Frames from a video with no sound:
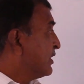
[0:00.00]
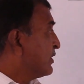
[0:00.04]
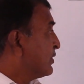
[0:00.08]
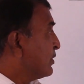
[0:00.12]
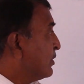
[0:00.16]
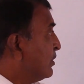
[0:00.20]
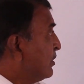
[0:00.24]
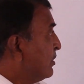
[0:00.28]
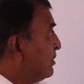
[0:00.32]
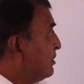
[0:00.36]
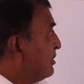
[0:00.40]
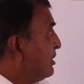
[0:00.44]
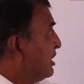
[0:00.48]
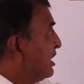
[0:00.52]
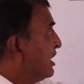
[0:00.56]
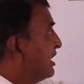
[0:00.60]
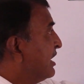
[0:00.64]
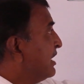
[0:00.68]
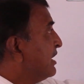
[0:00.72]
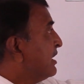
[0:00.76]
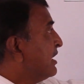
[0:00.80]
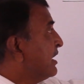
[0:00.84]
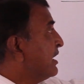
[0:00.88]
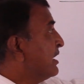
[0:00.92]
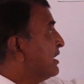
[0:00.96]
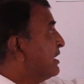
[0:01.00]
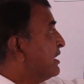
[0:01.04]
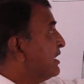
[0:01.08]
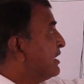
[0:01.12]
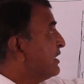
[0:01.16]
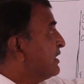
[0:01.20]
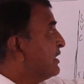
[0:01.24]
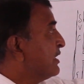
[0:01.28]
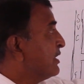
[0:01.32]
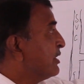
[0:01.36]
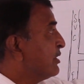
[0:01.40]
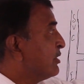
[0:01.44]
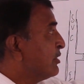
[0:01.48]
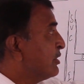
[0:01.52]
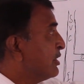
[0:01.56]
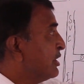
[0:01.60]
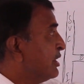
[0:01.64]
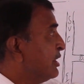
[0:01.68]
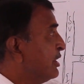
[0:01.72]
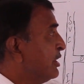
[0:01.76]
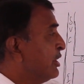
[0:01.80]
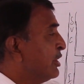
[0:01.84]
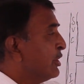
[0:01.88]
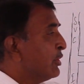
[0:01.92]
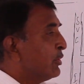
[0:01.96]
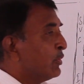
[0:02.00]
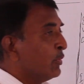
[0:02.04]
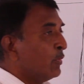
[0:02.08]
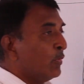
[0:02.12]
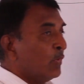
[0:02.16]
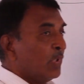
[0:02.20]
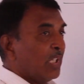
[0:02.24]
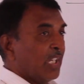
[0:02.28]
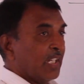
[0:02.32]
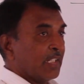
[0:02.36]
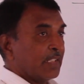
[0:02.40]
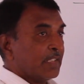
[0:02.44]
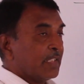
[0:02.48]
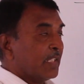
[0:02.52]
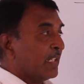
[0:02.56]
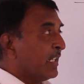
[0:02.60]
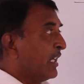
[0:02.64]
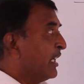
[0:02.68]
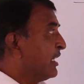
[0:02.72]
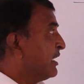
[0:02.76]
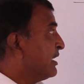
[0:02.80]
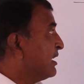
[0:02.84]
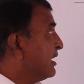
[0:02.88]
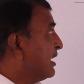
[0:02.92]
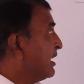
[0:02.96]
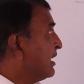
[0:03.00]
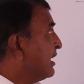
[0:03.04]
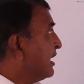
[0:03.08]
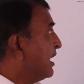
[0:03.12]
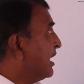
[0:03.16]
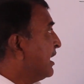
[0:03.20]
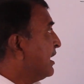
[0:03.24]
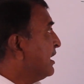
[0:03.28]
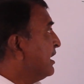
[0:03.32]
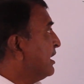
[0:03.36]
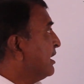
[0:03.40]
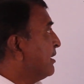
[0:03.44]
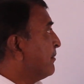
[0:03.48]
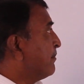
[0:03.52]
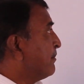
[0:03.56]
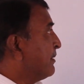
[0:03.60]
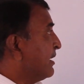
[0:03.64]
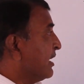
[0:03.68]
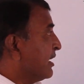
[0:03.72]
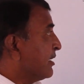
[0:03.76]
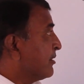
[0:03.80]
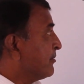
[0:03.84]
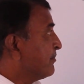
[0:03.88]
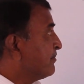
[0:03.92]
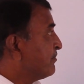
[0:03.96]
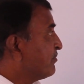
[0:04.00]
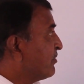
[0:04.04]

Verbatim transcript: So, it enters into the two lungs, right lung and left lung.